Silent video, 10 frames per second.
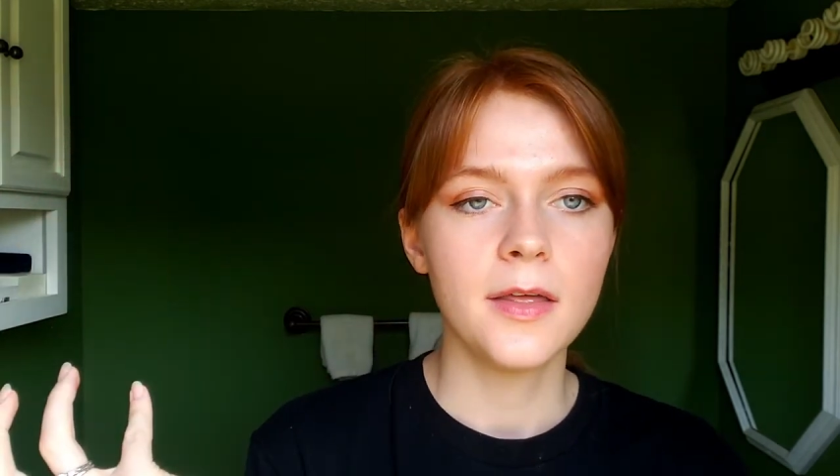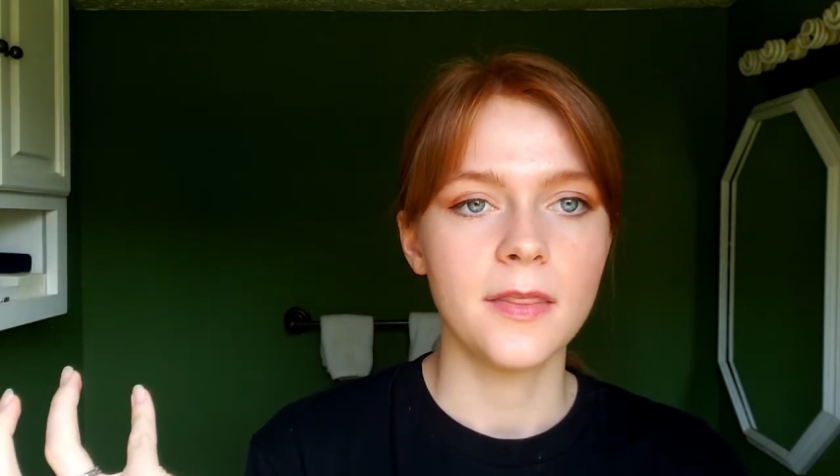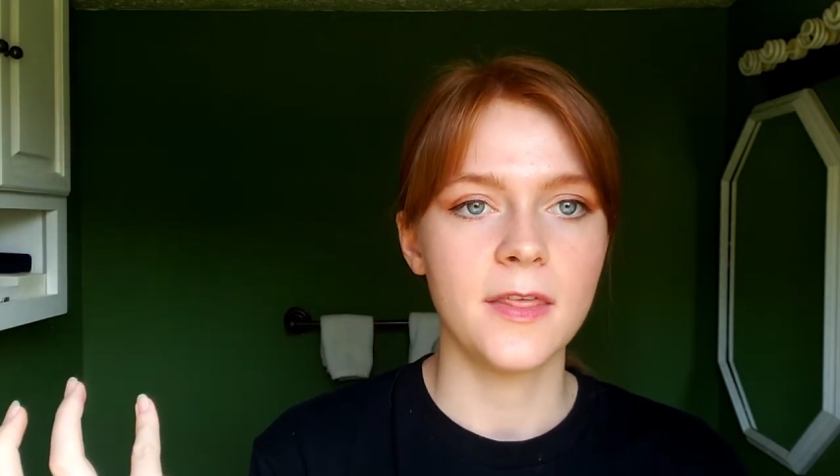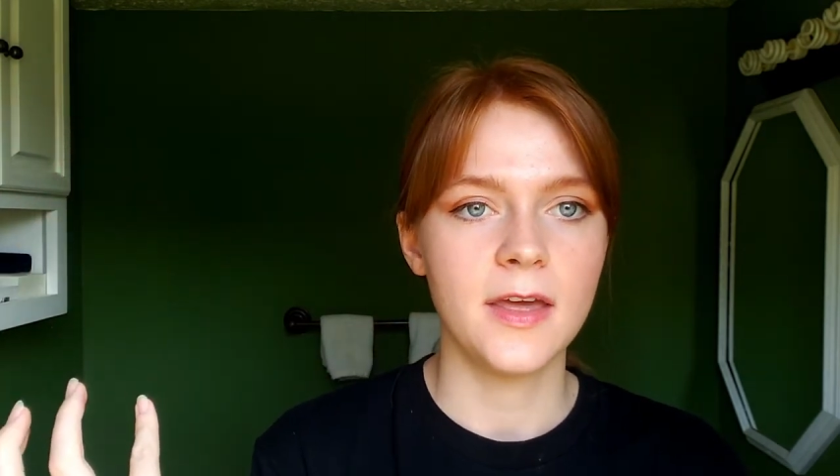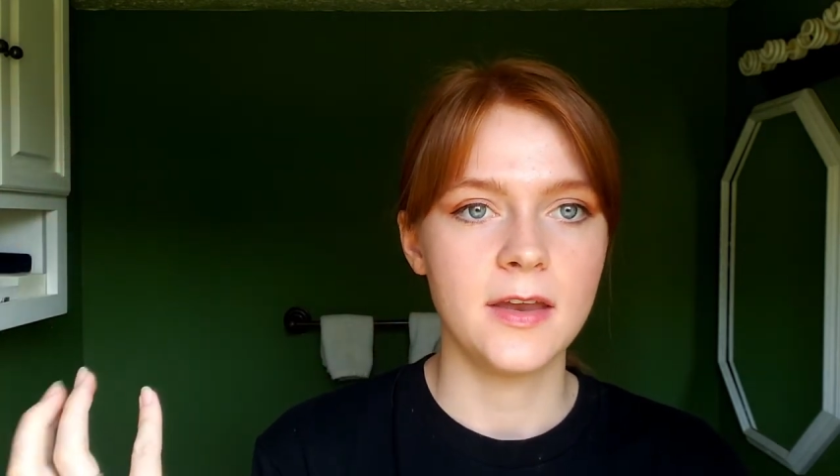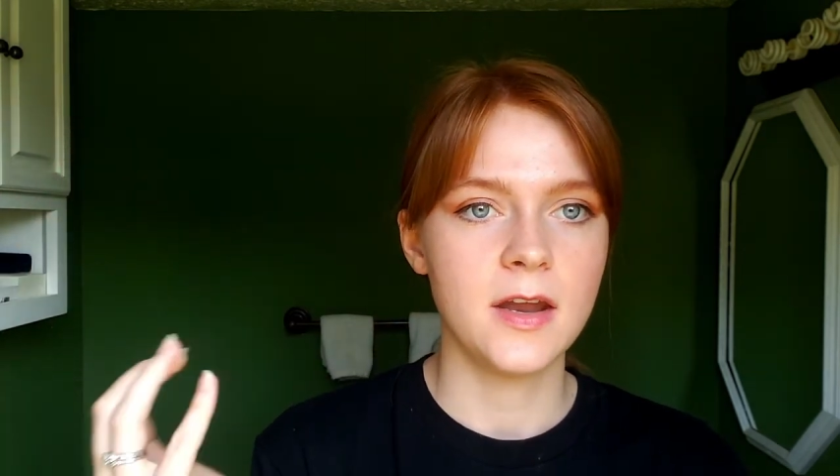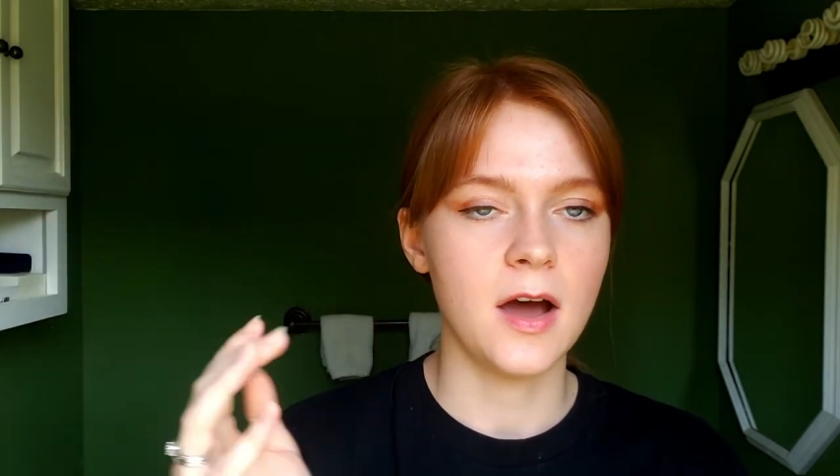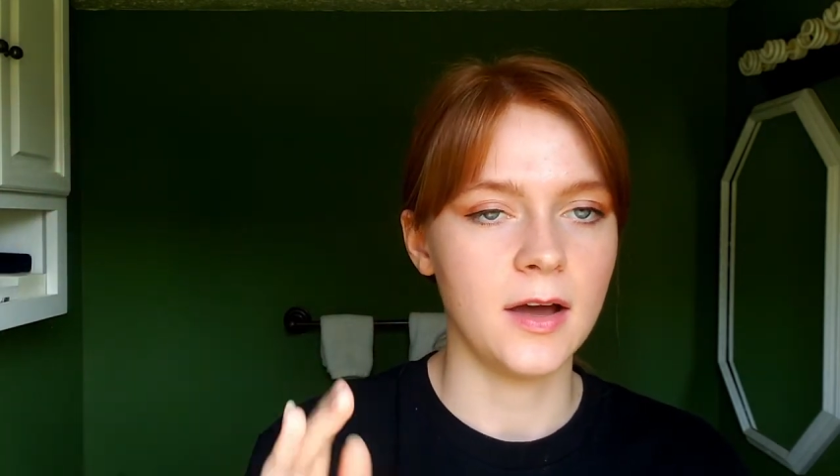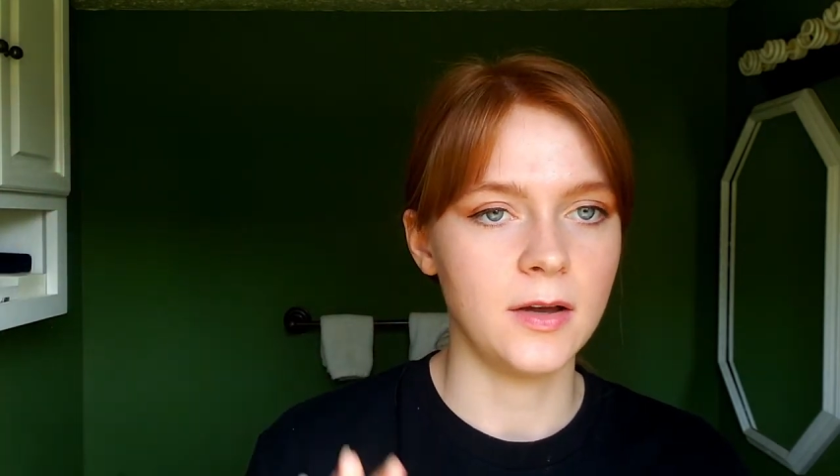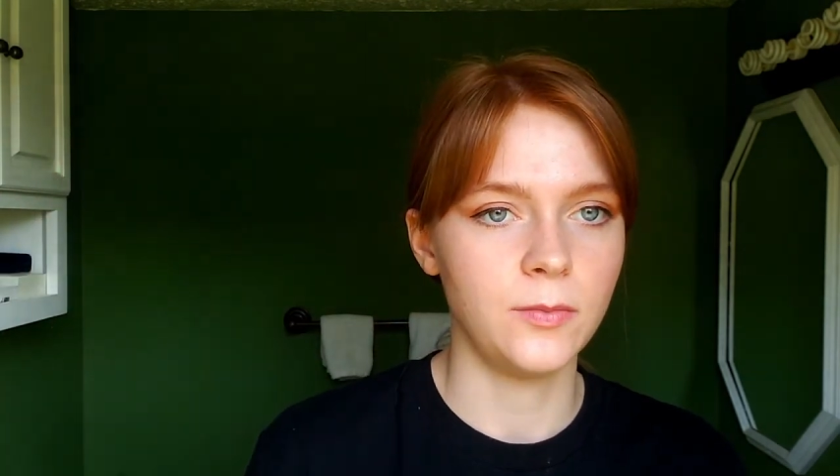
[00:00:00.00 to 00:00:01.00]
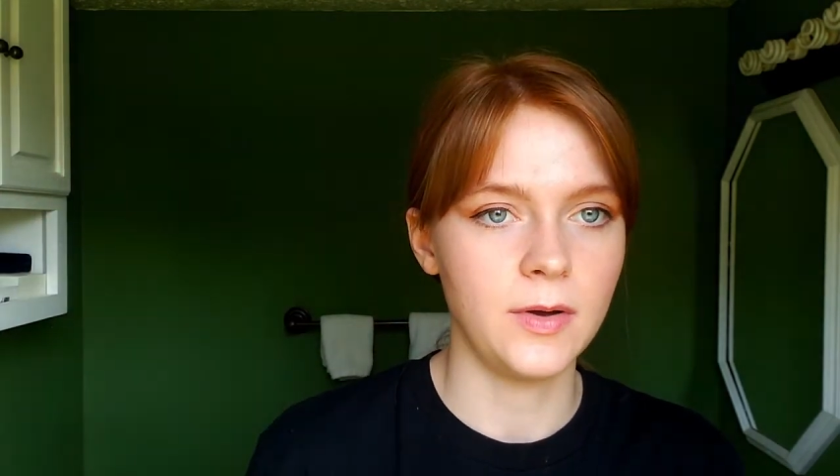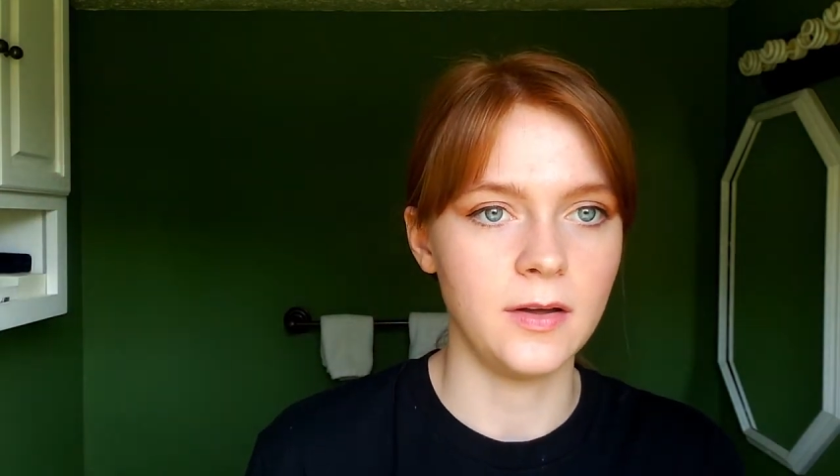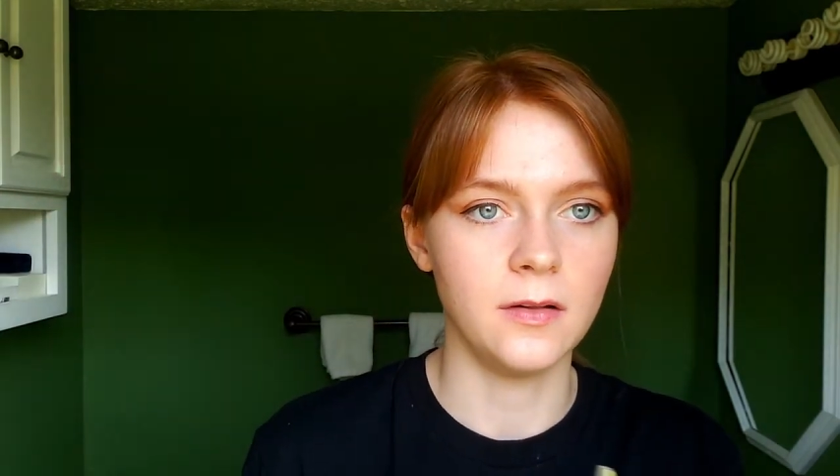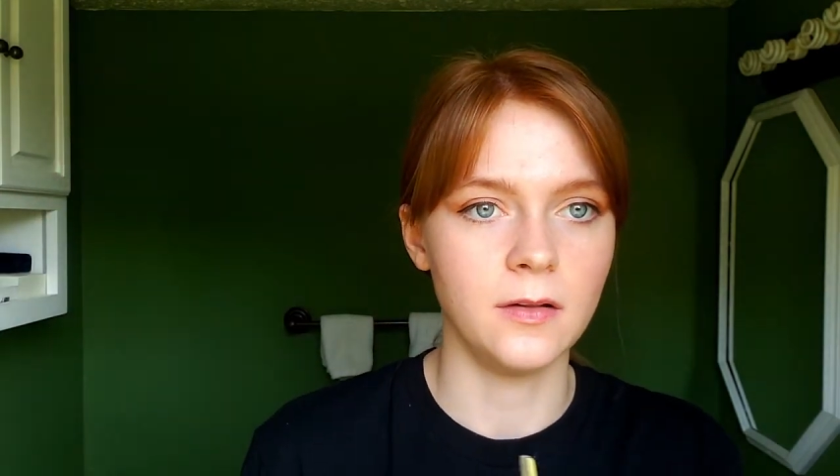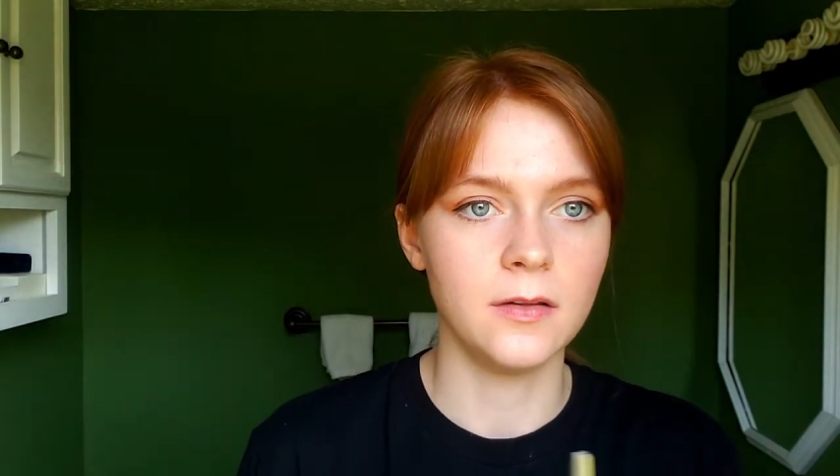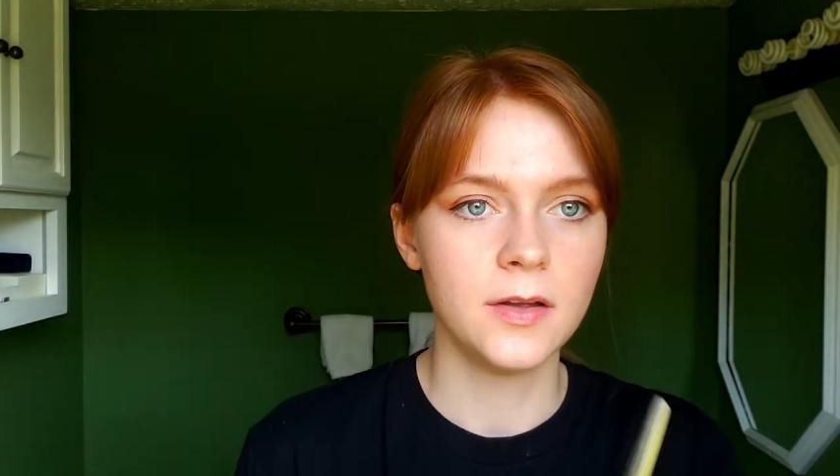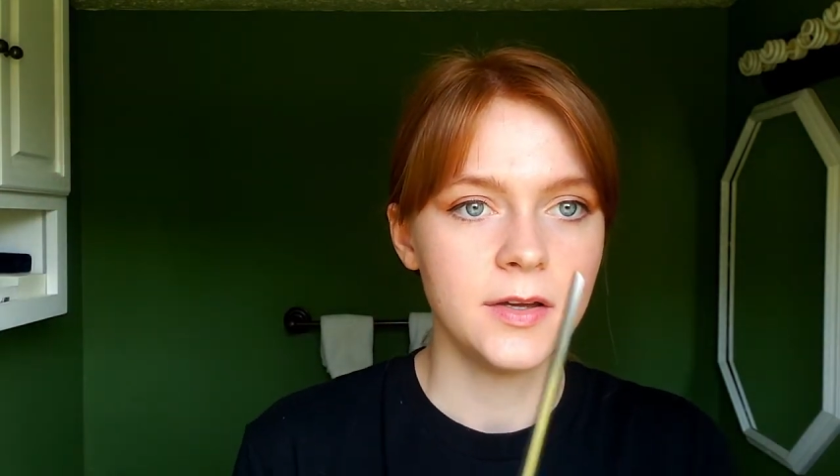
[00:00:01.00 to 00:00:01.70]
then I will